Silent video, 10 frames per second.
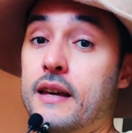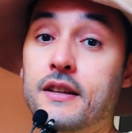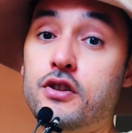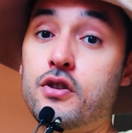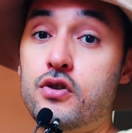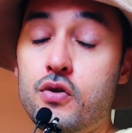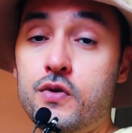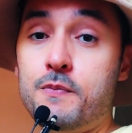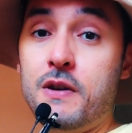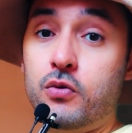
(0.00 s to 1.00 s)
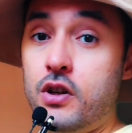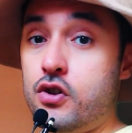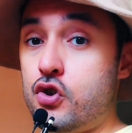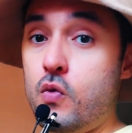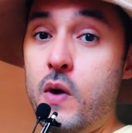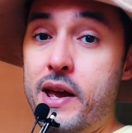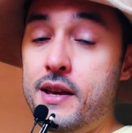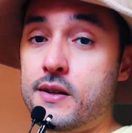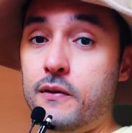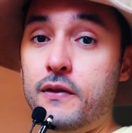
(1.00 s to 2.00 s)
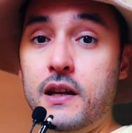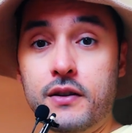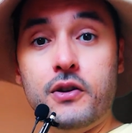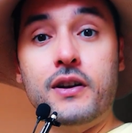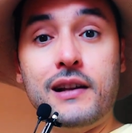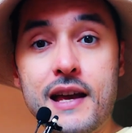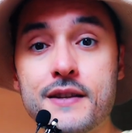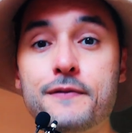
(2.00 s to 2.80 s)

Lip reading: getting to choose between two ways of living your class